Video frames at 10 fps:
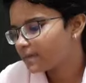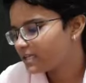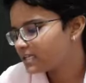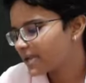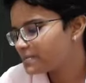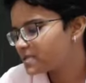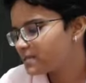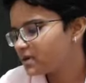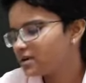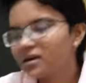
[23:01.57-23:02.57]
P-type
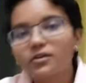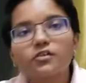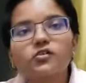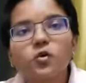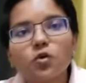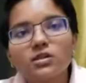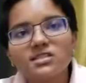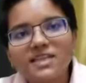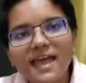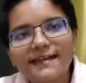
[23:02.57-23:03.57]
semiconductors.
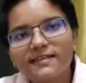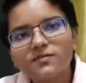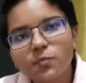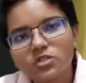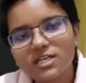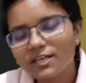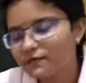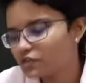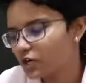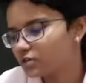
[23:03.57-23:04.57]
Holes carries
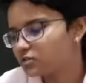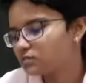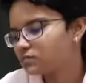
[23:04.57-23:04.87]
positive charge.